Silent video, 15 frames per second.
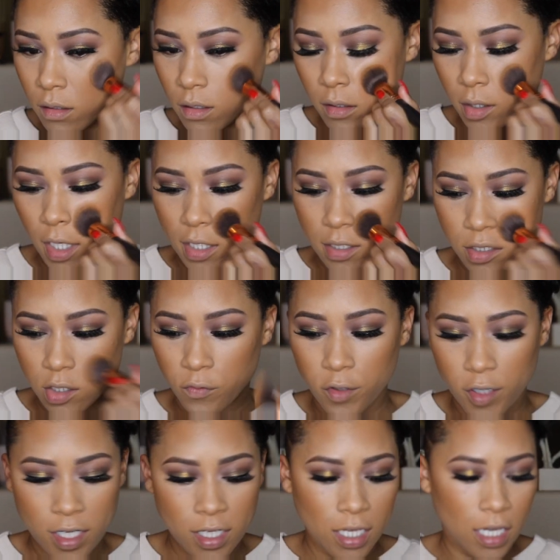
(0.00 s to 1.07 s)
Okay, so
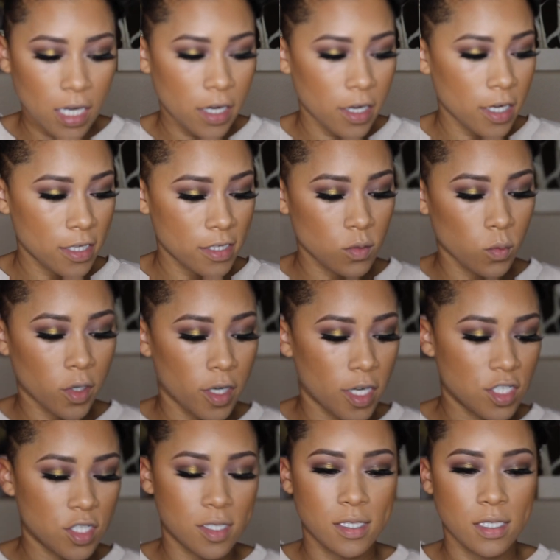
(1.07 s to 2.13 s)
for any areas where
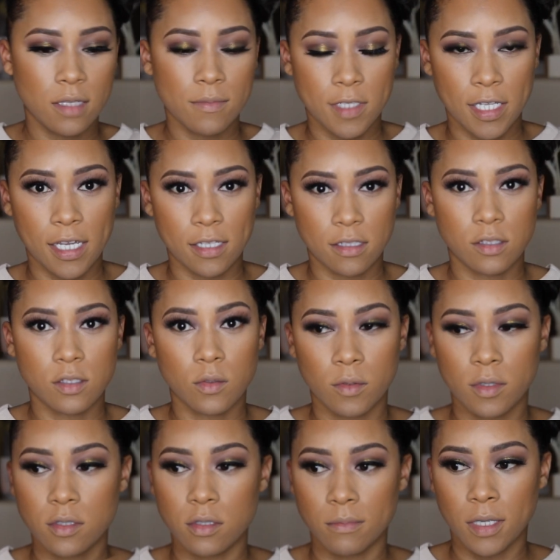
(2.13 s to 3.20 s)
it just seems like it's
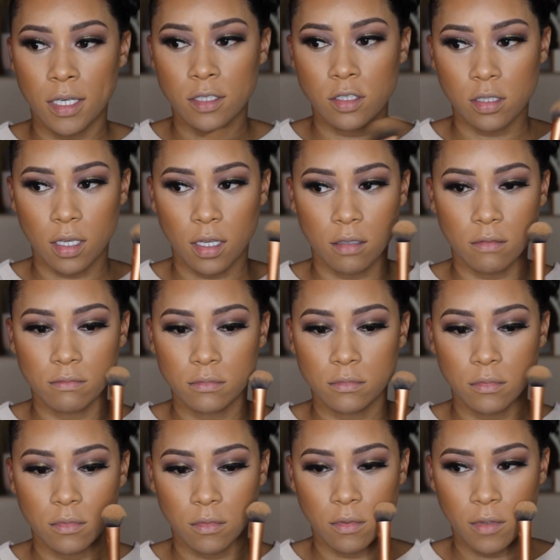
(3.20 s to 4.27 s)
doing too much, like
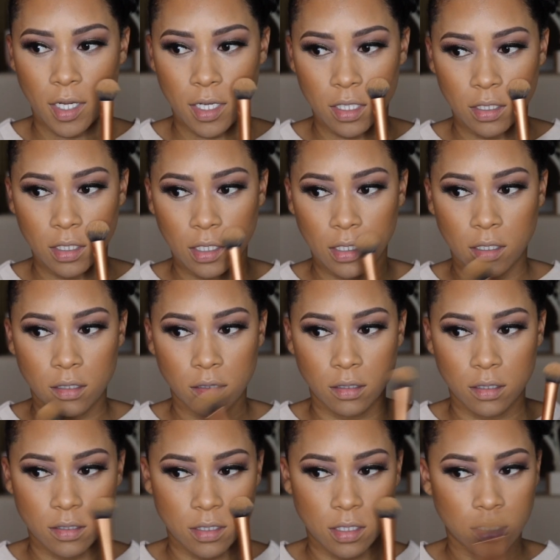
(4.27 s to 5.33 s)
right in here, and you
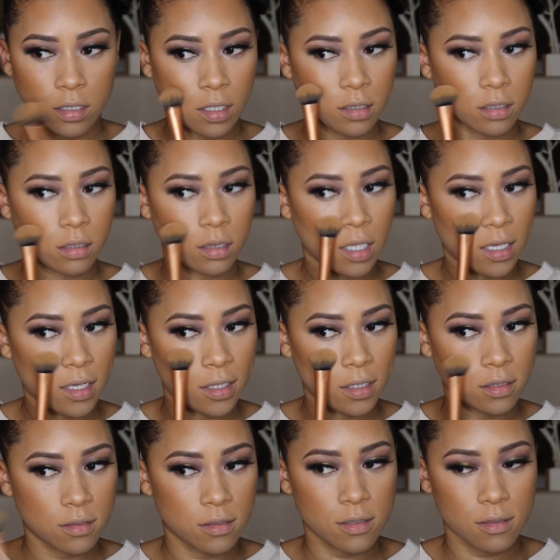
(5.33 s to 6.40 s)
can see the
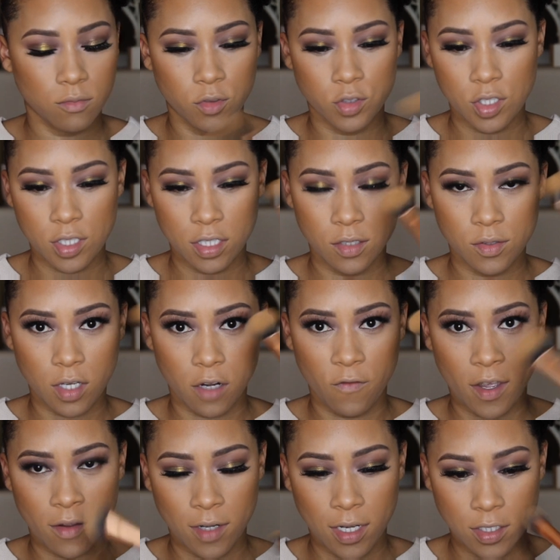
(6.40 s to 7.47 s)
lines, we're just gonna use our
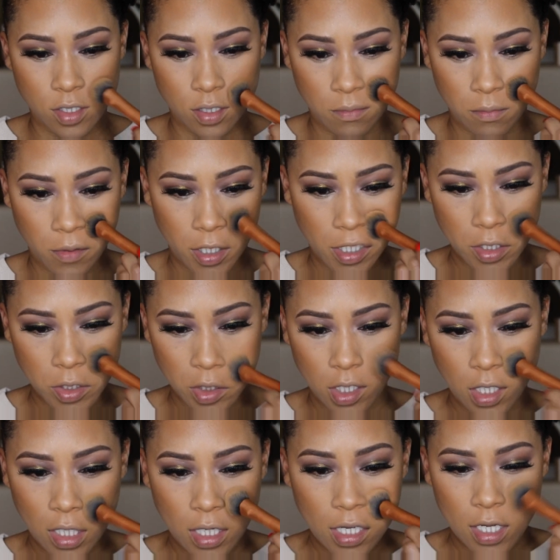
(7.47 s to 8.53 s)
foundation brush,
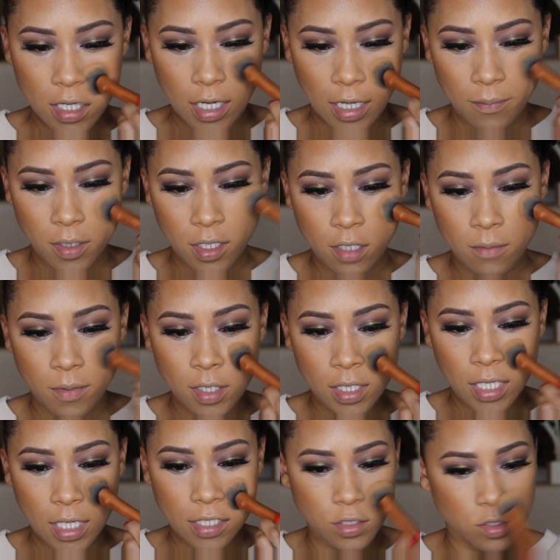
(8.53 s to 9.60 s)
not picking up
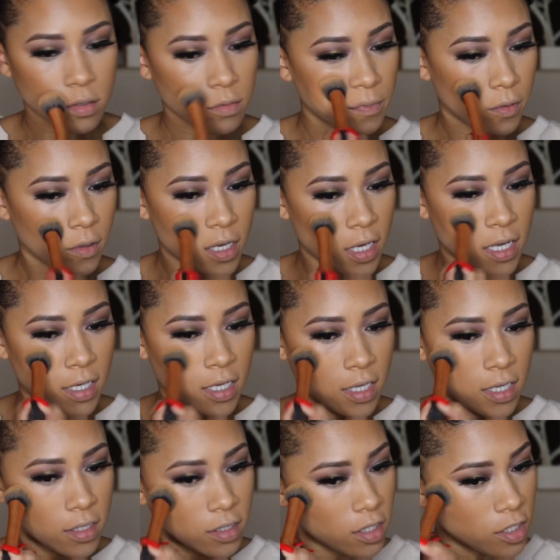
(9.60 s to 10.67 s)
any extra
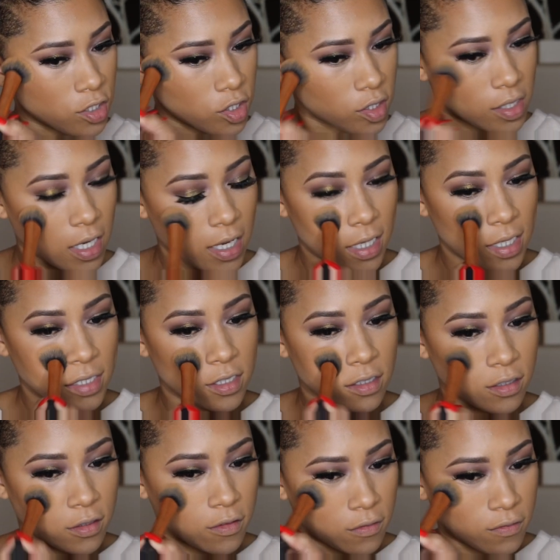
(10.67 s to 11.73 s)
product, and just kind
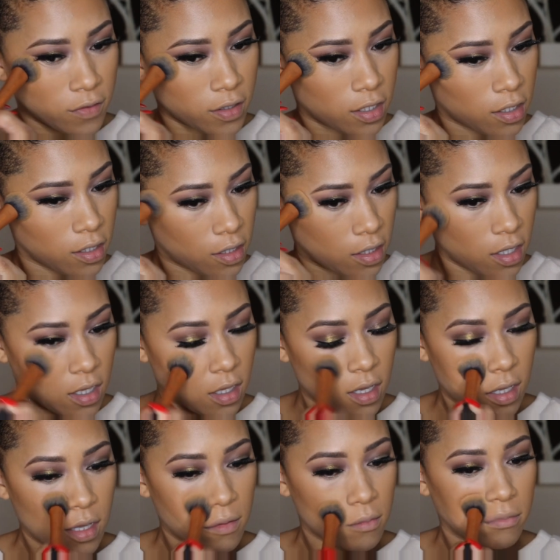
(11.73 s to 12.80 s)
of
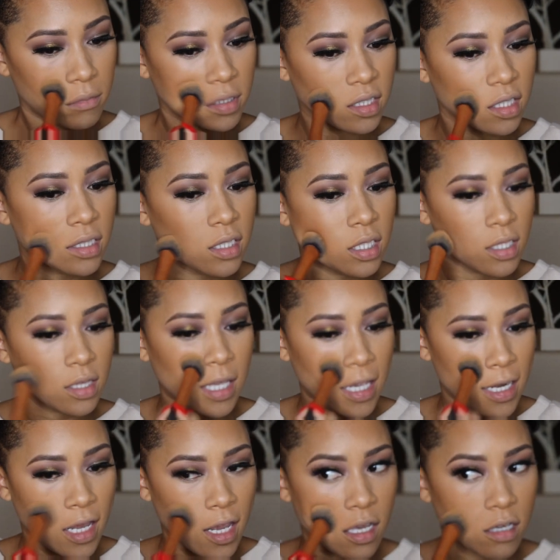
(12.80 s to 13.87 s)
blending
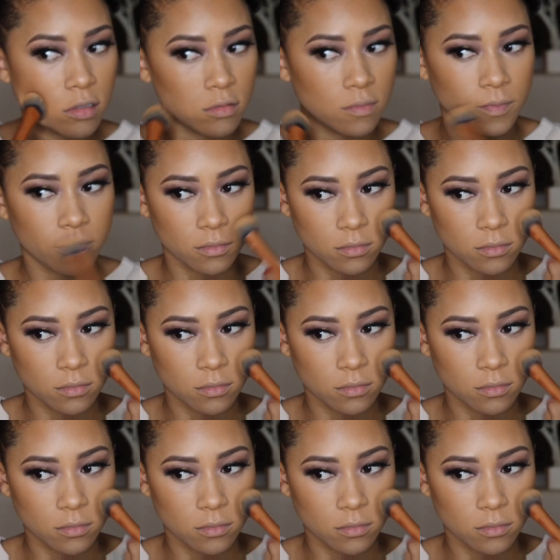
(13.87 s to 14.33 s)
that out.